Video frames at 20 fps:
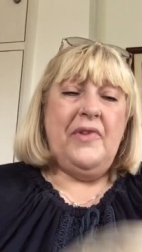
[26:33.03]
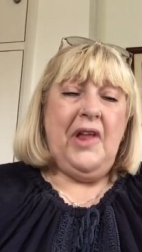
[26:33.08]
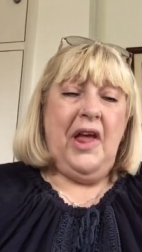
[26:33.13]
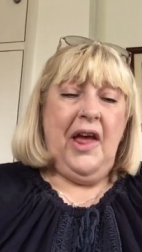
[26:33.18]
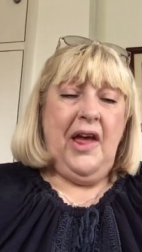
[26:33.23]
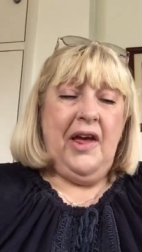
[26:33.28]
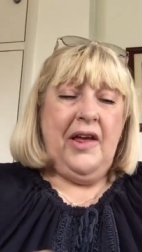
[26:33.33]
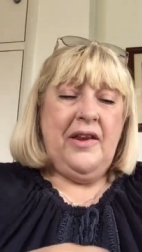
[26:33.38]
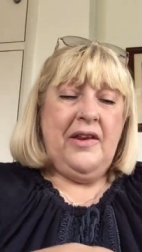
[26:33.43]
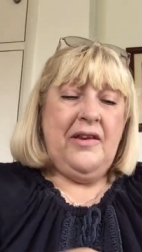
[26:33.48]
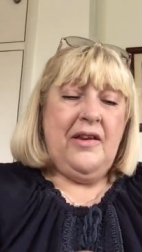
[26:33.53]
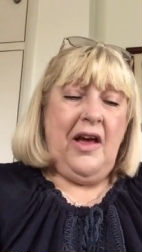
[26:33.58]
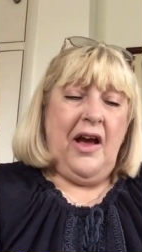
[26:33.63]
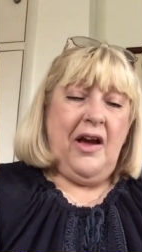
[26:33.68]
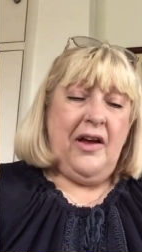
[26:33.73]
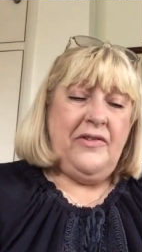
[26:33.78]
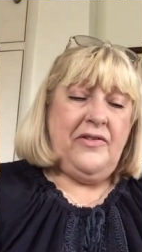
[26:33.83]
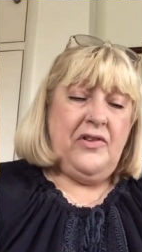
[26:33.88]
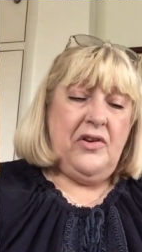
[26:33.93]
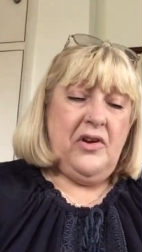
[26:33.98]
and I,
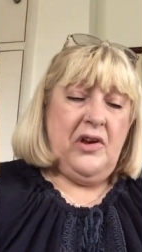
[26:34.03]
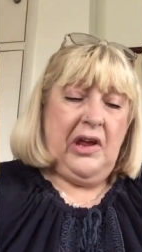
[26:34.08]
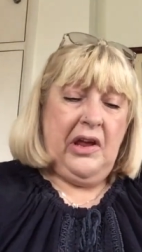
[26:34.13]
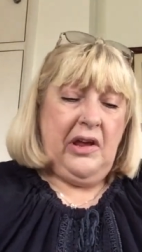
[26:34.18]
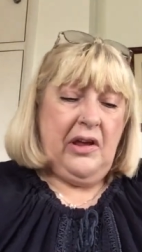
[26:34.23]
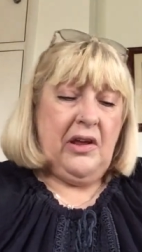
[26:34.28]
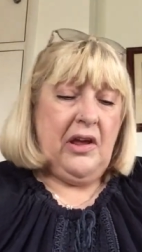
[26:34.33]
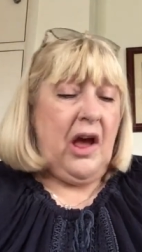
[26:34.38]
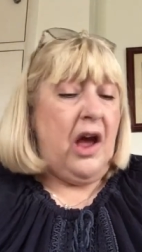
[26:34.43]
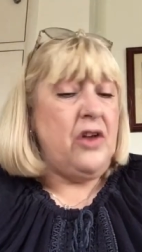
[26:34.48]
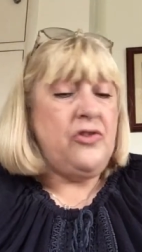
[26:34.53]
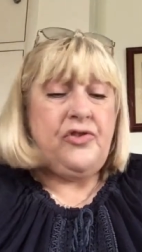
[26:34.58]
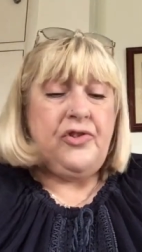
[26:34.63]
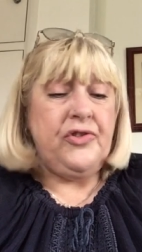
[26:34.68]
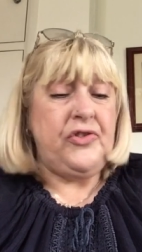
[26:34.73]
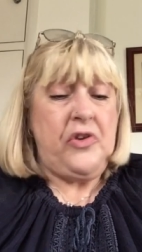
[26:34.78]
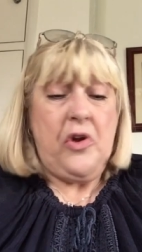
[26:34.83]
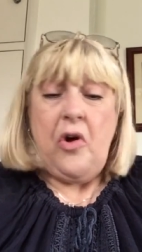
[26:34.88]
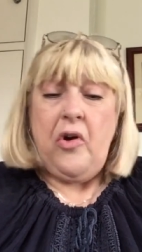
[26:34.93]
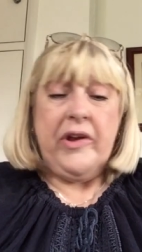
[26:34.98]
I'm
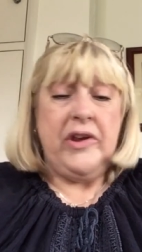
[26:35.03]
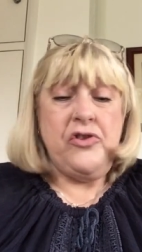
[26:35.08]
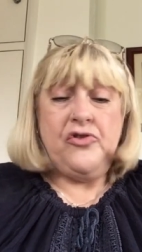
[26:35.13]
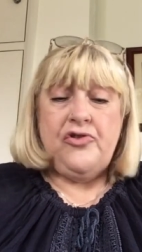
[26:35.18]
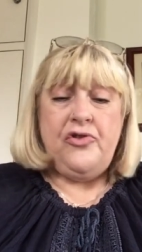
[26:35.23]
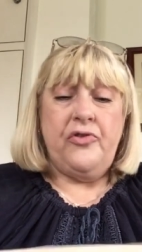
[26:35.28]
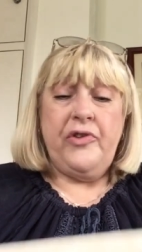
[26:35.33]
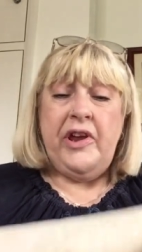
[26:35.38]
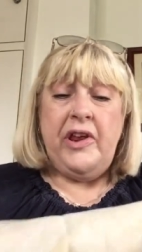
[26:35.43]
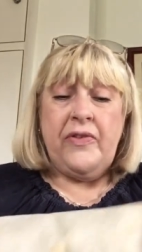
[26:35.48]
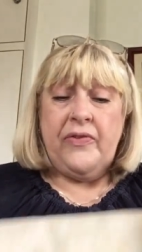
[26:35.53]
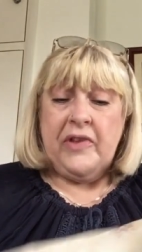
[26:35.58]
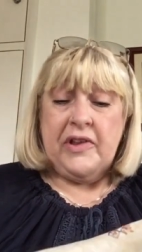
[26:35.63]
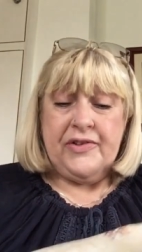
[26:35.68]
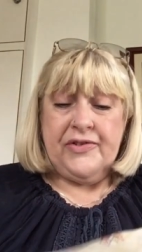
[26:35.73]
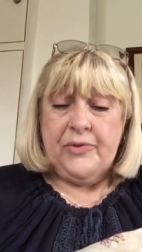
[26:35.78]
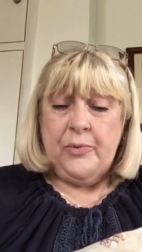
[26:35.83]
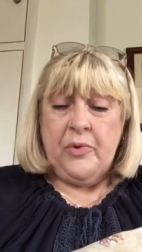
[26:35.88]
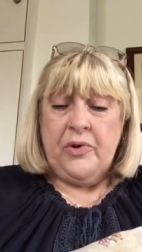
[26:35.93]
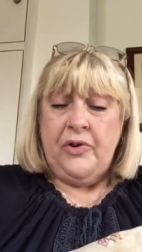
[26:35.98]
just not enjoying
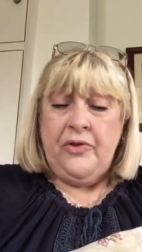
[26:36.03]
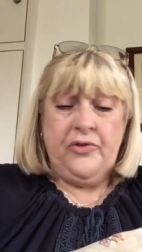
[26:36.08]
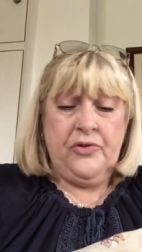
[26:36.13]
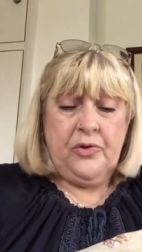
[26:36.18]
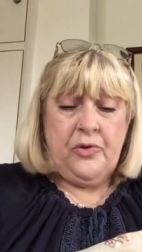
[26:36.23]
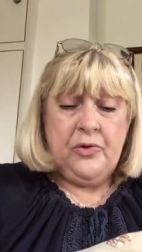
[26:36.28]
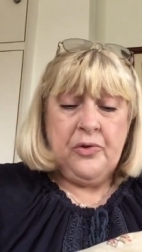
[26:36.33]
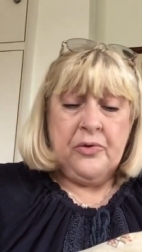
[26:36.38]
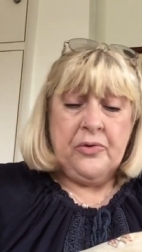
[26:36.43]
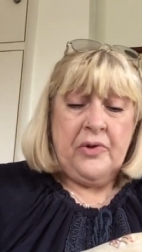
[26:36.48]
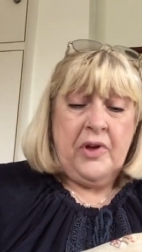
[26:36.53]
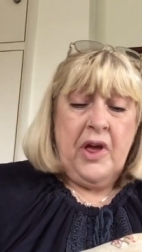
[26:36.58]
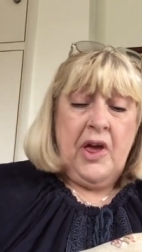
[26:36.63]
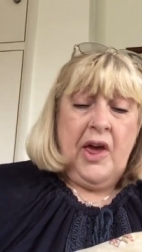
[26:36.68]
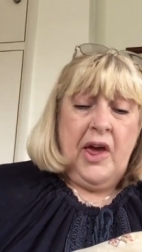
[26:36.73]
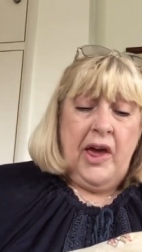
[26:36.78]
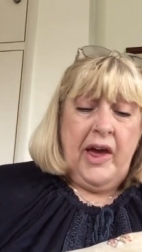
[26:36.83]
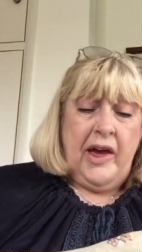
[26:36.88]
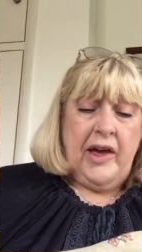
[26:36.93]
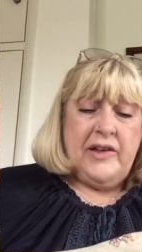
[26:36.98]
this one at all.
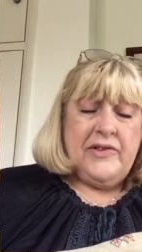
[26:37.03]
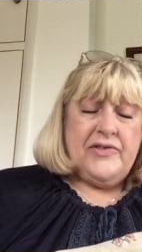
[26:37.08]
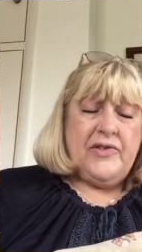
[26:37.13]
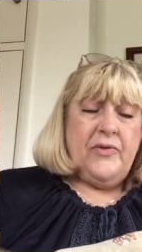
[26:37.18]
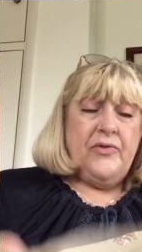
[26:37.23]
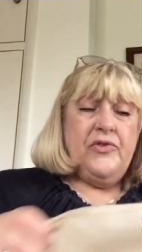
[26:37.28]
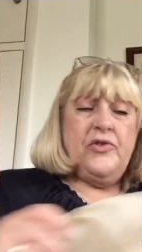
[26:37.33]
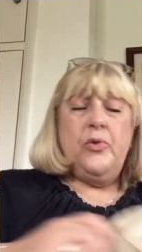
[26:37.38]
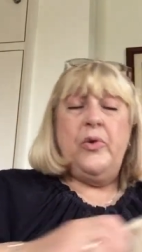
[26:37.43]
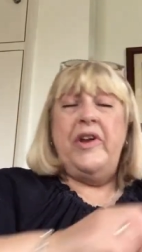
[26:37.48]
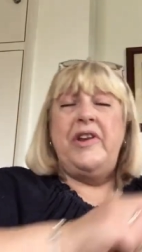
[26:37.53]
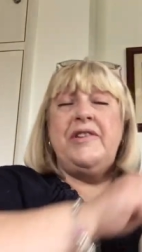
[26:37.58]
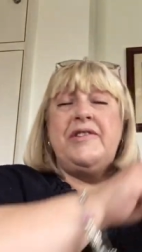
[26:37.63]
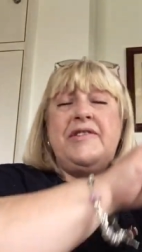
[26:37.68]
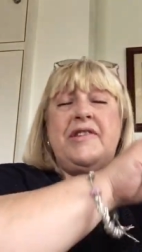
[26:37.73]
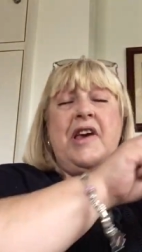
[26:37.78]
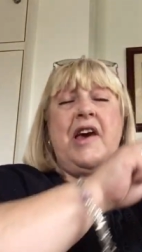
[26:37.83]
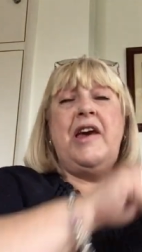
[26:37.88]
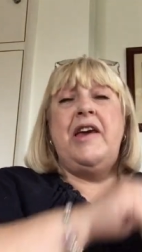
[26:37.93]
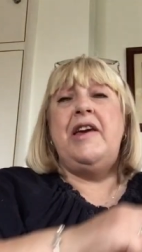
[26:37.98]
It's on
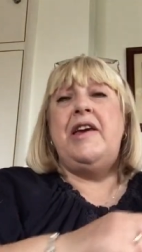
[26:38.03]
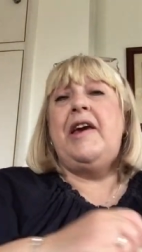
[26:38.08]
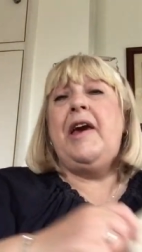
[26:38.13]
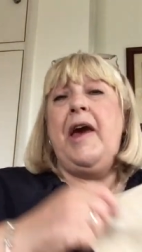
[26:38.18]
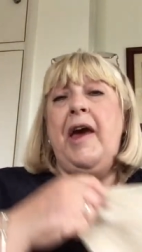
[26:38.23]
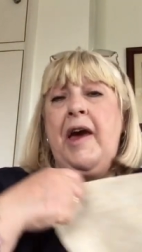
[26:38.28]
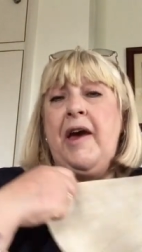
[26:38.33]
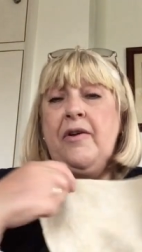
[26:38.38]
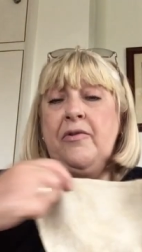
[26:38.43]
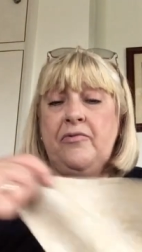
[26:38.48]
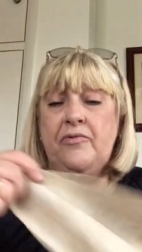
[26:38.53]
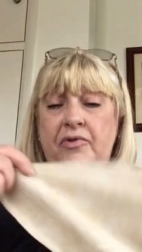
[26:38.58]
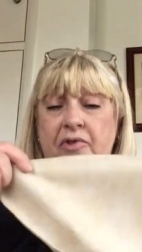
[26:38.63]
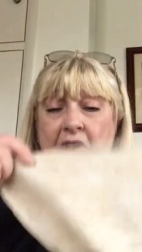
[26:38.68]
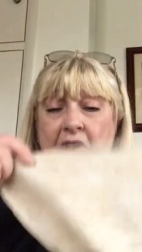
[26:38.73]
28 count